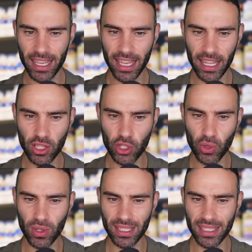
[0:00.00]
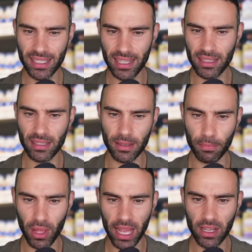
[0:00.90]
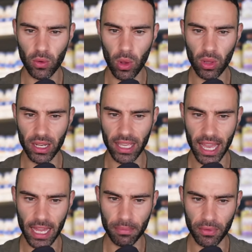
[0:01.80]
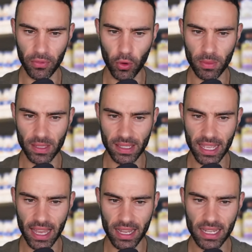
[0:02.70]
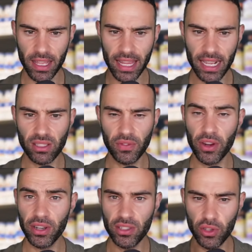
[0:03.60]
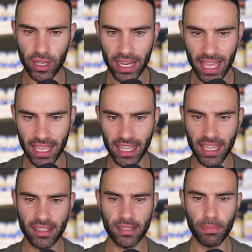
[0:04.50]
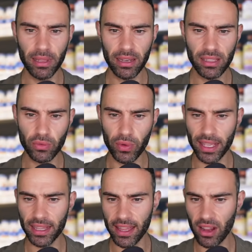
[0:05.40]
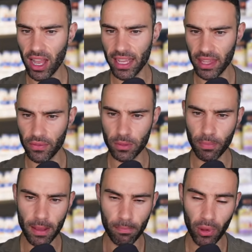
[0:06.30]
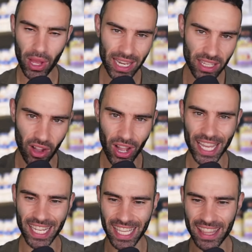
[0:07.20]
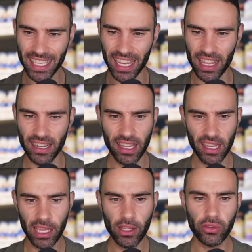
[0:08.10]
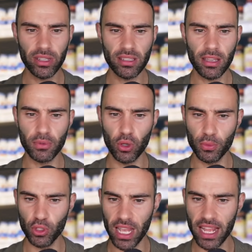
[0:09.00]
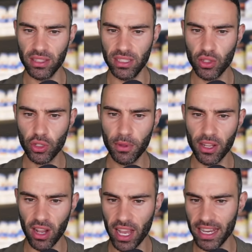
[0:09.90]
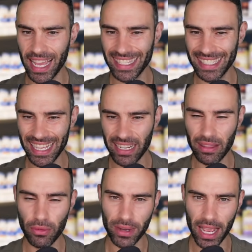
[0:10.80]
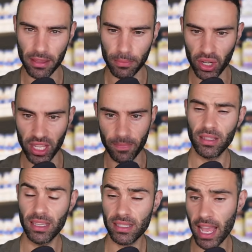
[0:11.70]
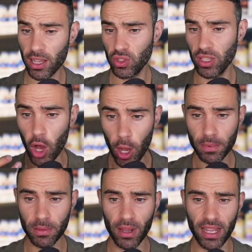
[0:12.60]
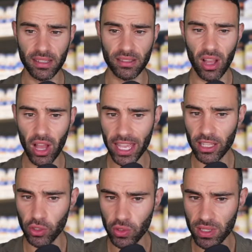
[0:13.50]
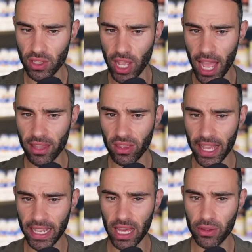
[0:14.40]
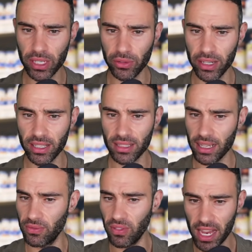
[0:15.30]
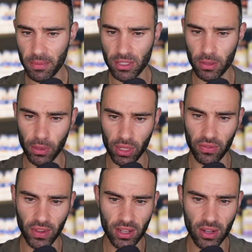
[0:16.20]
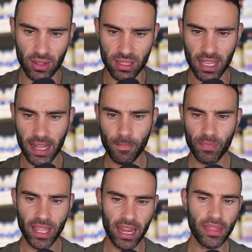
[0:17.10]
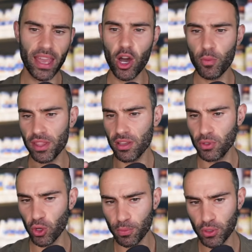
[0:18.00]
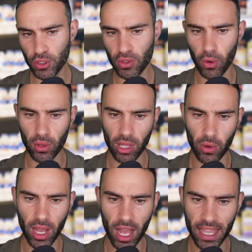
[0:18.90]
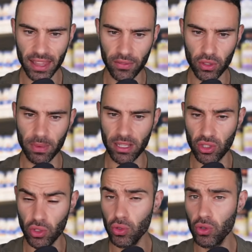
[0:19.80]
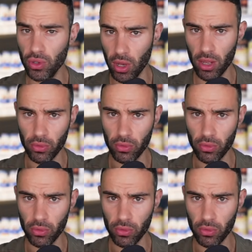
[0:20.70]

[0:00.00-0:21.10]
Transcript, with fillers: it ensures consistent supply, quality, and performance. Now, lactoferrin is unique in its ability to regulate iron levels by binding iron in the gut, increasing absorption and distributing iron as needed throughout the body. This actually optimizes iron usage, unlike other ingredients like vitamins or polyphenols that either help with absorption or lower iron levels but do not